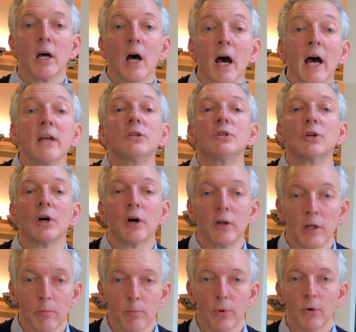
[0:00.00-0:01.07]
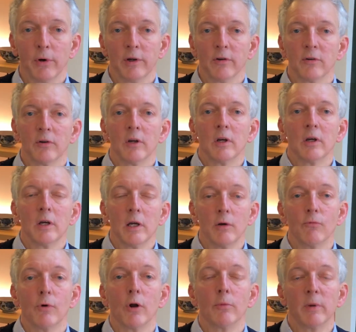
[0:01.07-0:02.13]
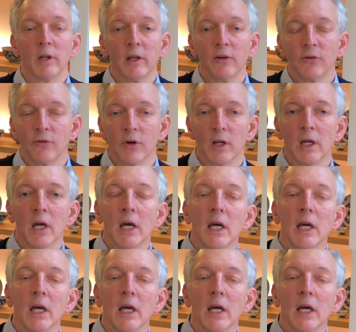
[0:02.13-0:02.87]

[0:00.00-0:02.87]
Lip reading: a turning point in Roman history.